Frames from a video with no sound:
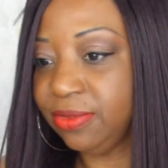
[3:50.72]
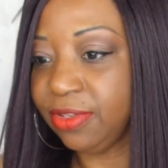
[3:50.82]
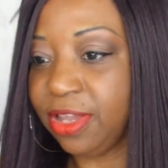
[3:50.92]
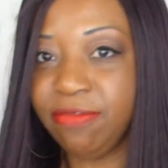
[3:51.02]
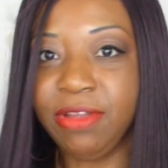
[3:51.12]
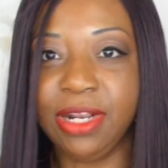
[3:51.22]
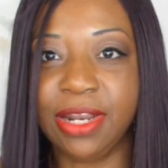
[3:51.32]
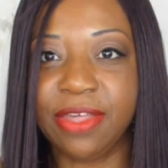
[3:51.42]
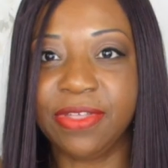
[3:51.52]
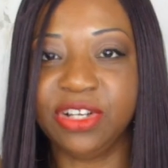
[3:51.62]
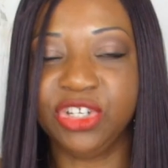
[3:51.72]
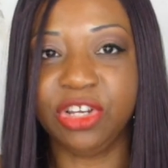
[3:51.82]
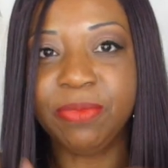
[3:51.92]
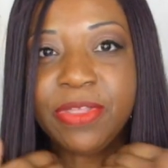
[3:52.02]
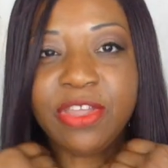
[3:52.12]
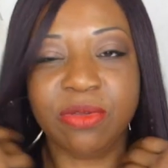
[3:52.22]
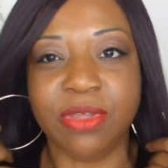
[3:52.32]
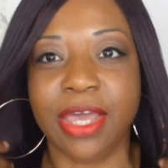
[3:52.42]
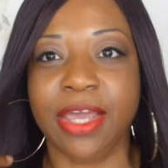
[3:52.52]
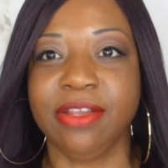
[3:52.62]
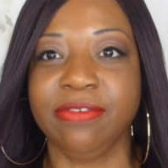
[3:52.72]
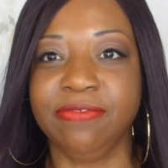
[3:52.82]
I really like that shimmer that you get.